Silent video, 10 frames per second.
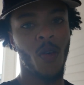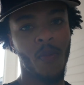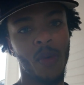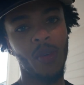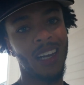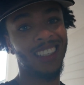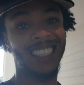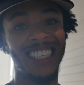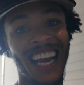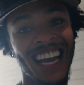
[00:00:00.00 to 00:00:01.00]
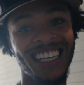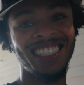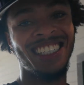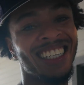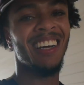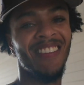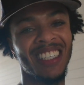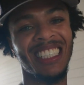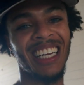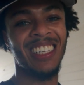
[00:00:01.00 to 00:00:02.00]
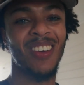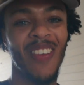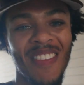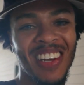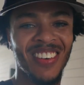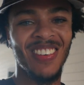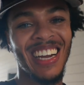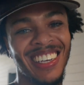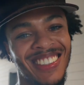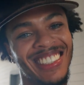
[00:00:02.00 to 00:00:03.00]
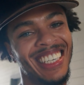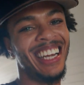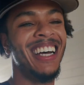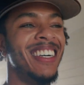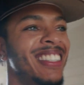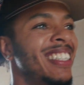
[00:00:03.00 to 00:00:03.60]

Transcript: I mean, we got the tags. I'm excited to whip it around town.